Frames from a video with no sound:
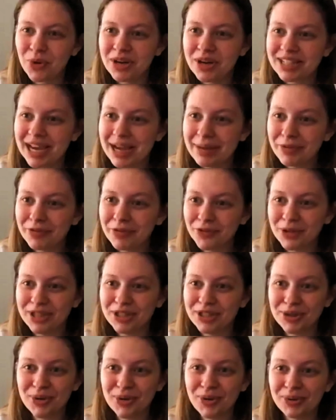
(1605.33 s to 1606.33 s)
type of
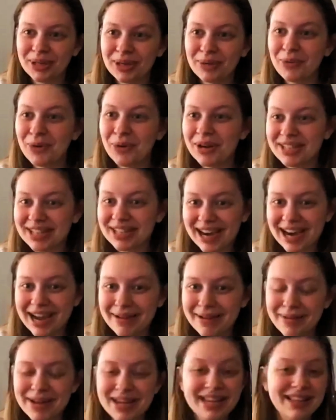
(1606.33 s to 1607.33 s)
creature only one
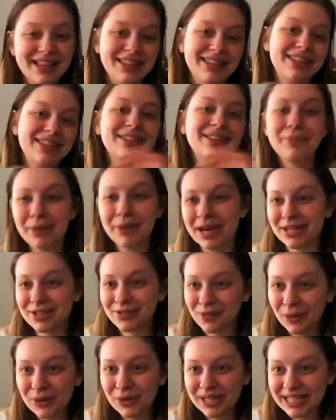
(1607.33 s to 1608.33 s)
time in the past
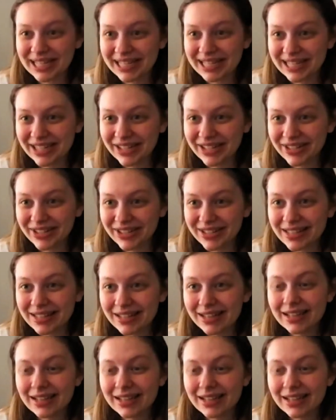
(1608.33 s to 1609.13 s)
14 years.